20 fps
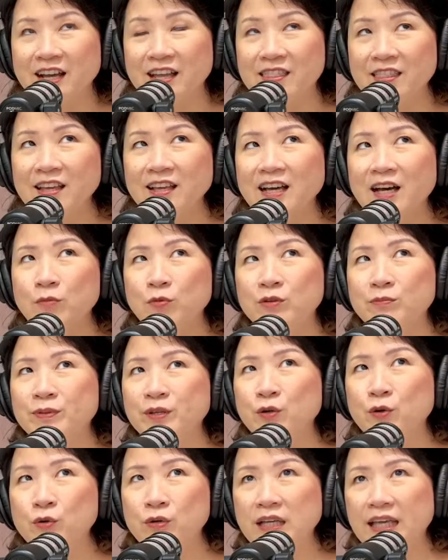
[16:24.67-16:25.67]
I think I would
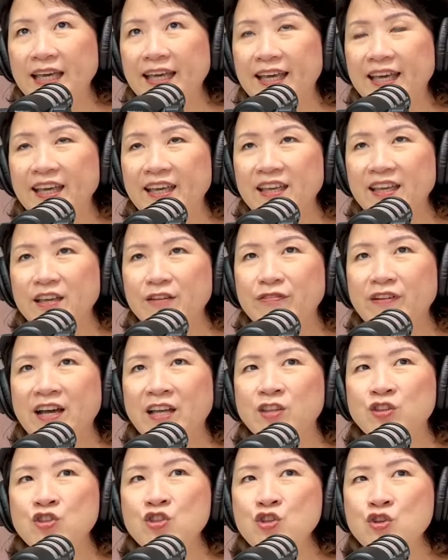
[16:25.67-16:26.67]
be okay if
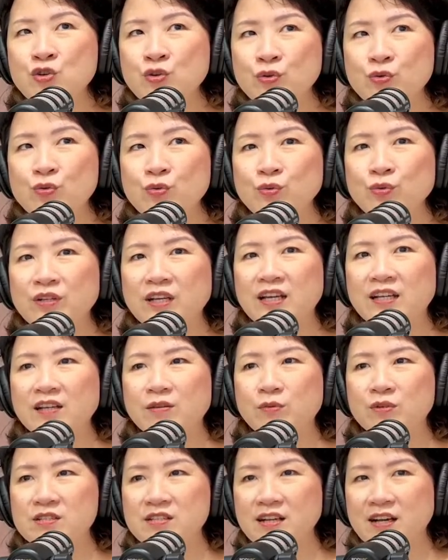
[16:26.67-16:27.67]
I knew that
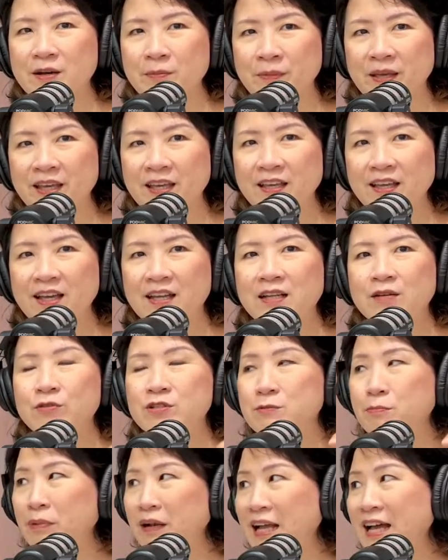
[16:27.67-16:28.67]
it was coming and it
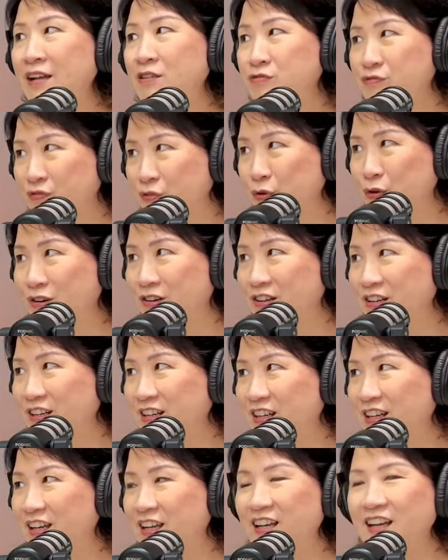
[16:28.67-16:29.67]
was planned for.
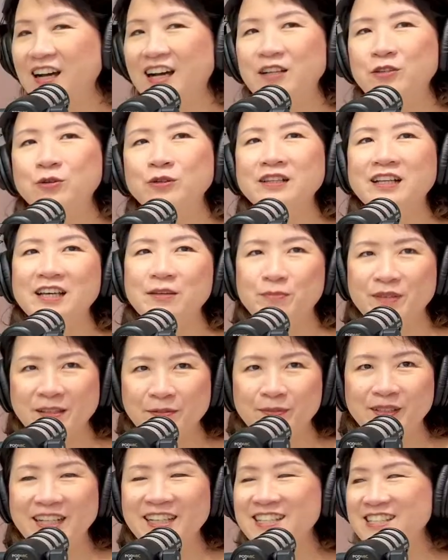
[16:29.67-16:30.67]
I don't like
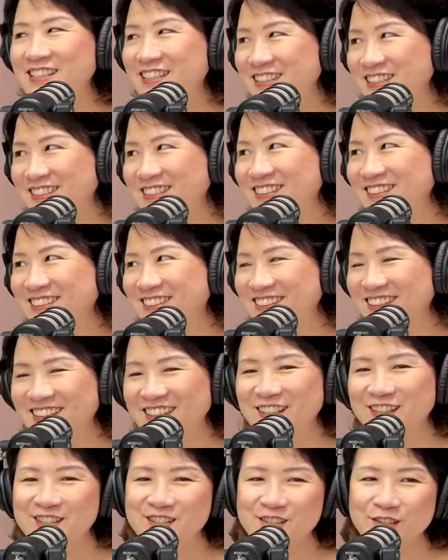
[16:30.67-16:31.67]
being blindsided.
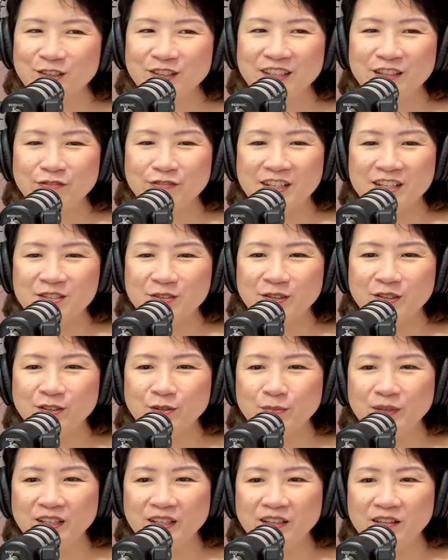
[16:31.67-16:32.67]
So if there's going
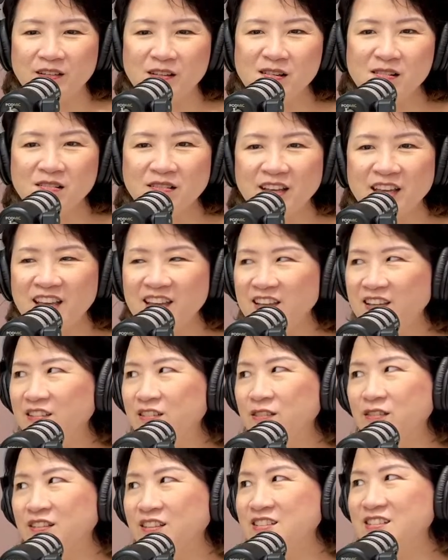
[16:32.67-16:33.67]
to be, oh,
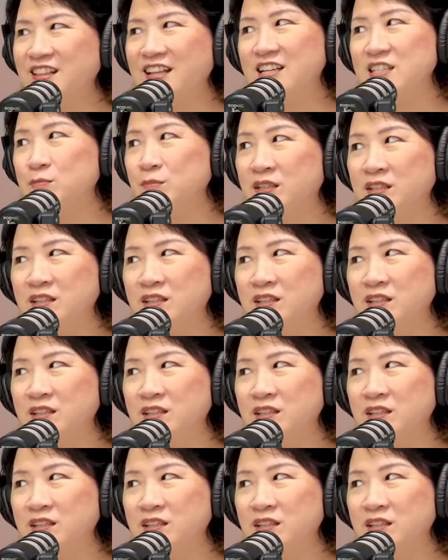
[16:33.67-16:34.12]
hey, this last